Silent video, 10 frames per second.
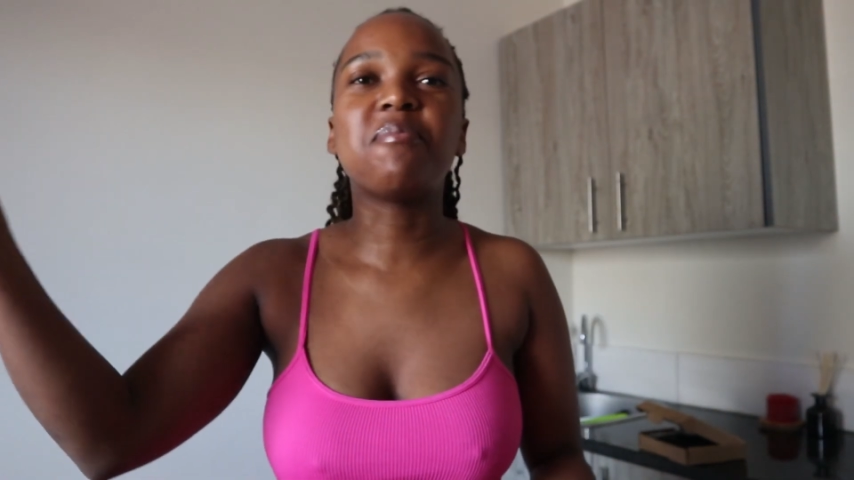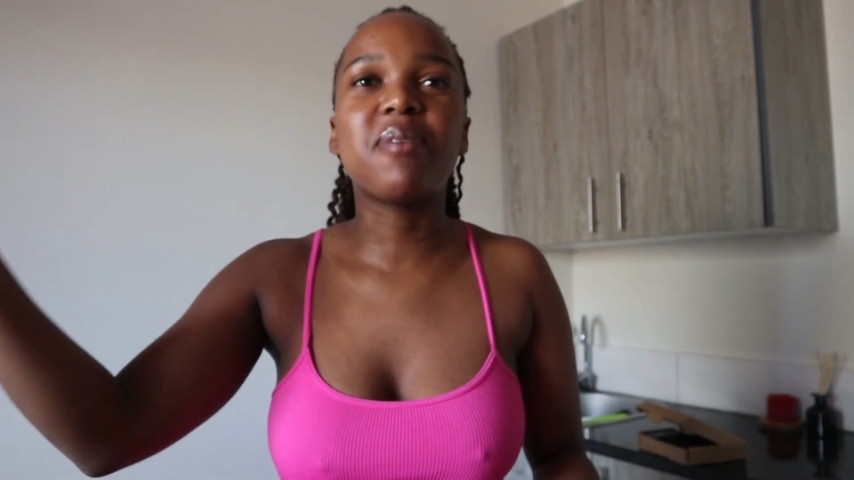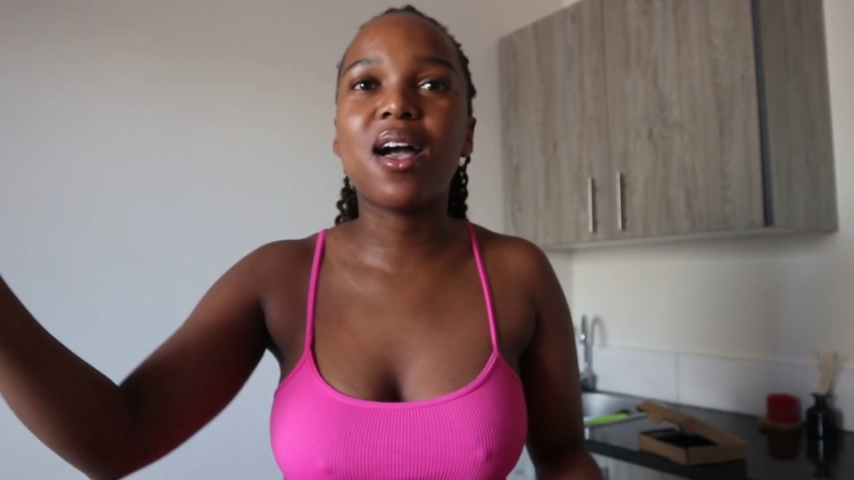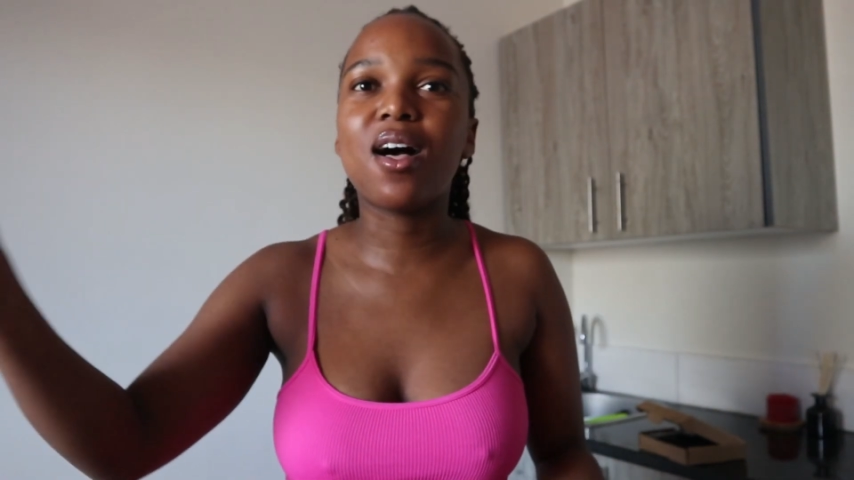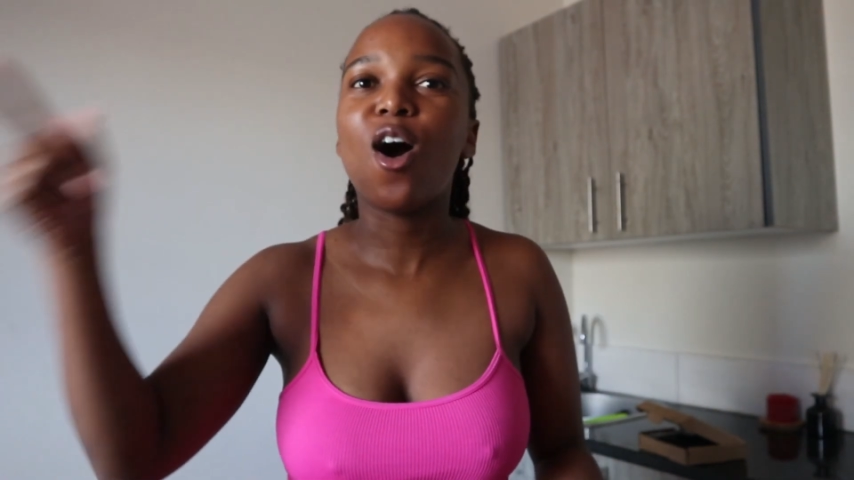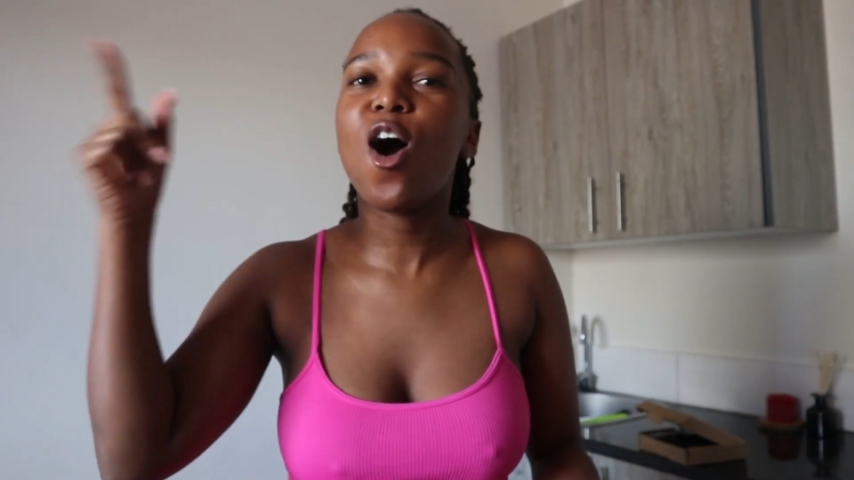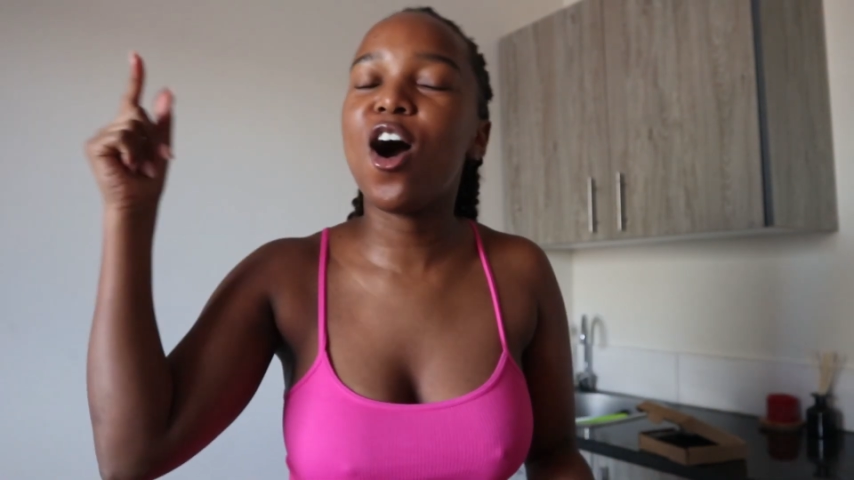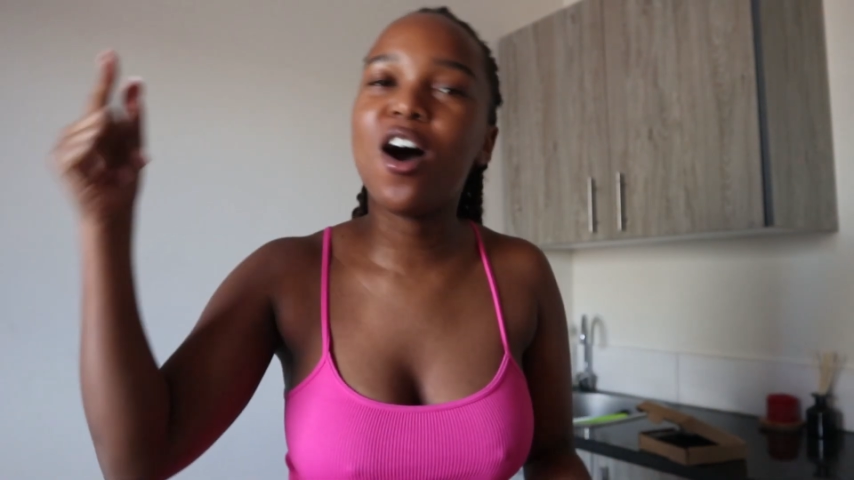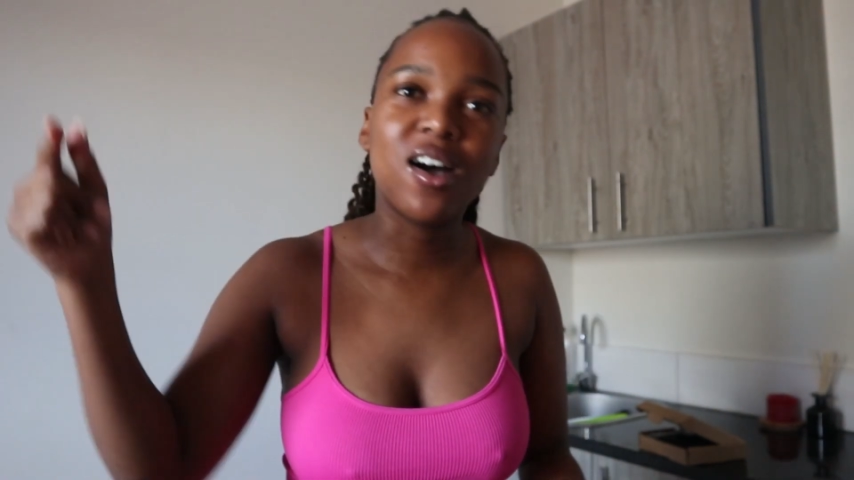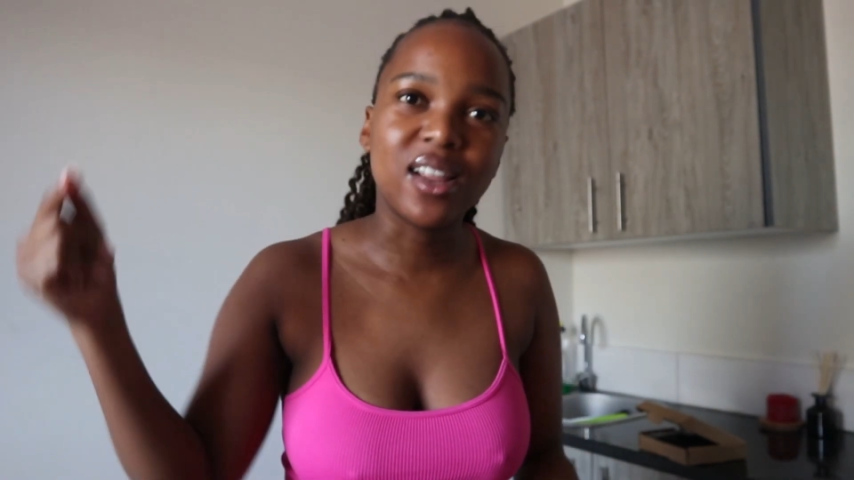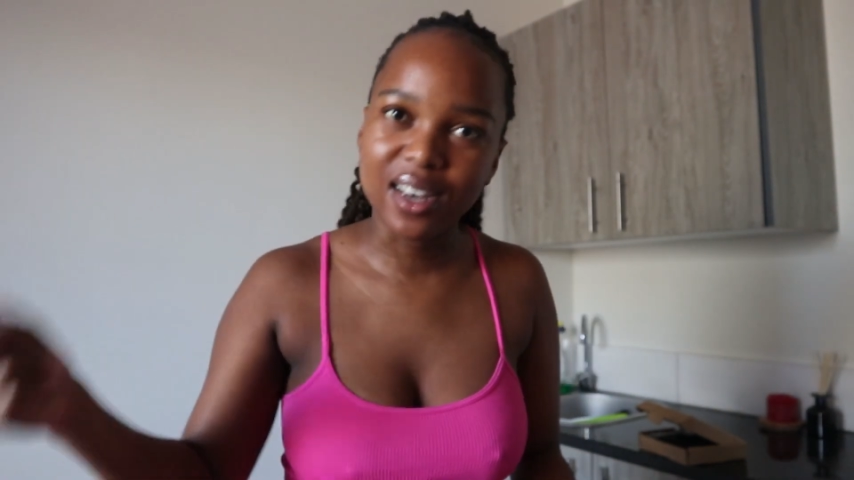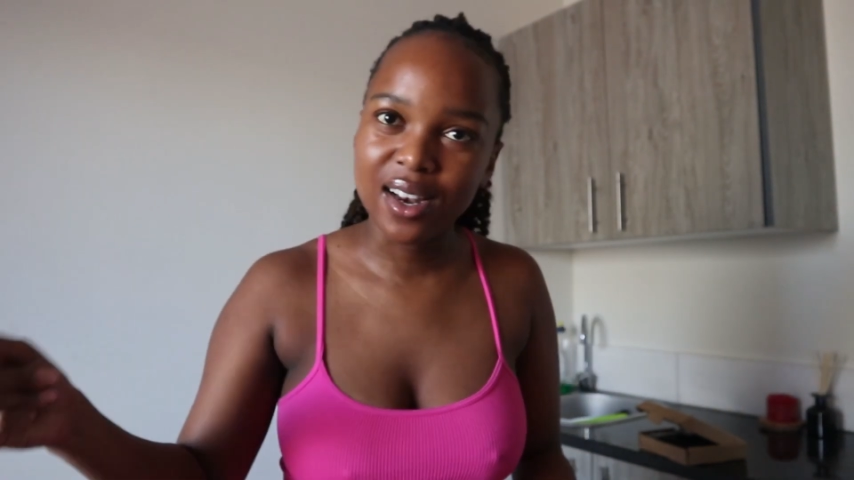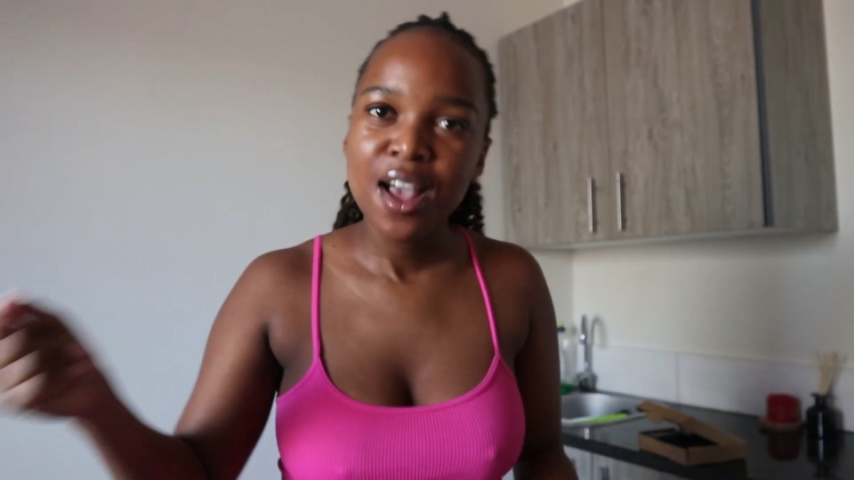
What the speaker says: bell on